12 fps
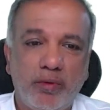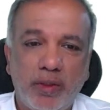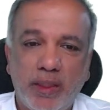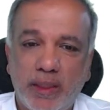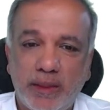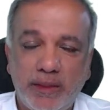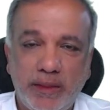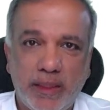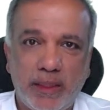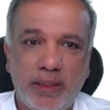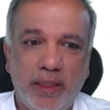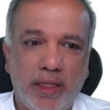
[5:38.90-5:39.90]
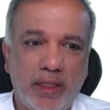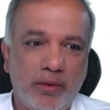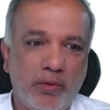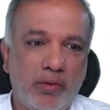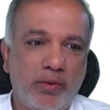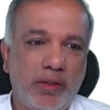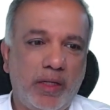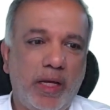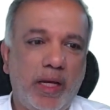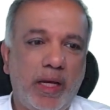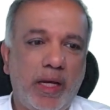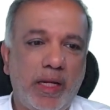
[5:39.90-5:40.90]
as channel icon
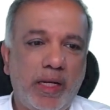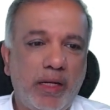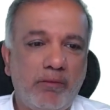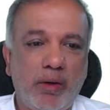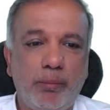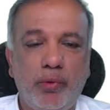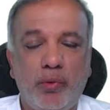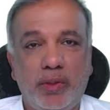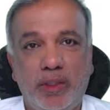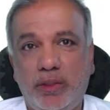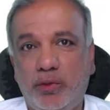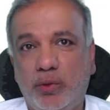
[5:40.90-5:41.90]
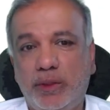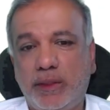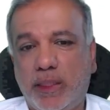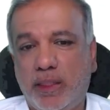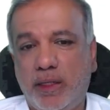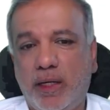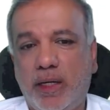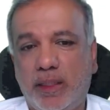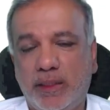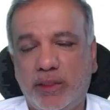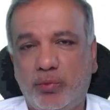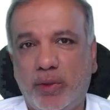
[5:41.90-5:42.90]
and have uploaded your channel
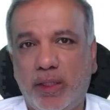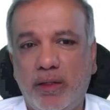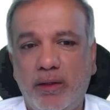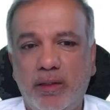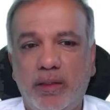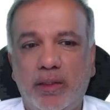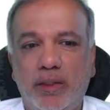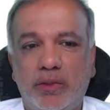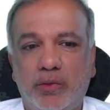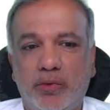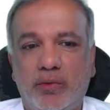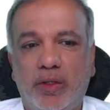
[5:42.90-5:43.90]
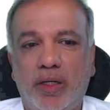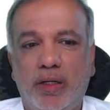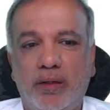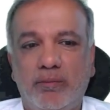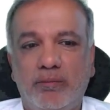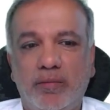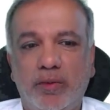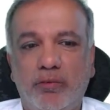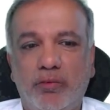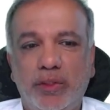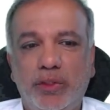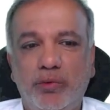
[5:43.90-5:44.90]
art as well. So
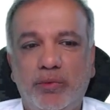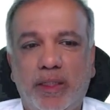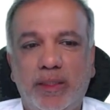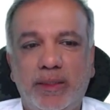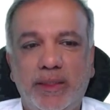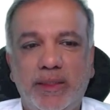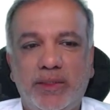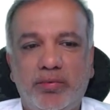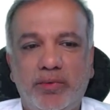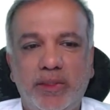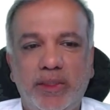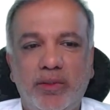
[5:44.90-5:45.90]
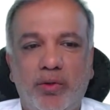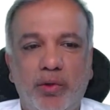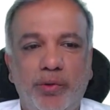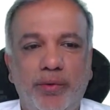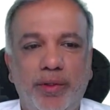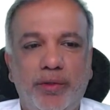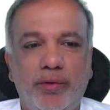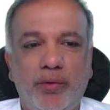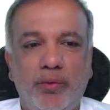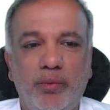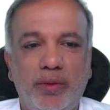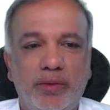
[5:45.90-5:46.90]
once you've done these three, all you need to
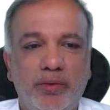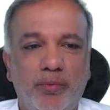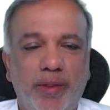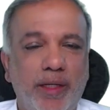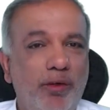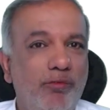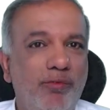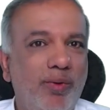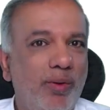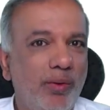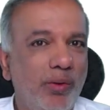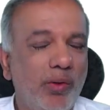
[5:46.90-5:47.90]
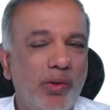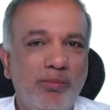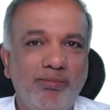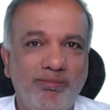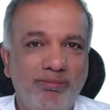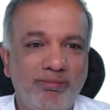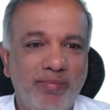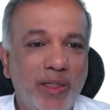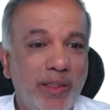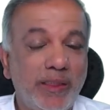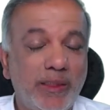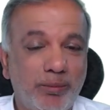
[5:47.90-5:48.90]
do is to wait for your one
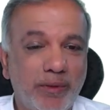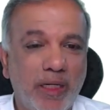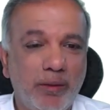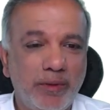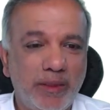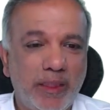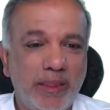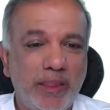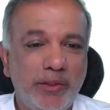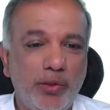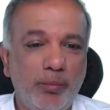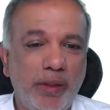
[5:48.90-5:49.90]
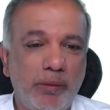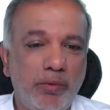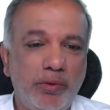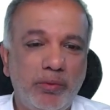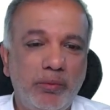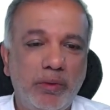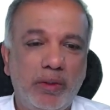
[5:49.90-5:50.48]
hundred subscribers, and then you'll be able to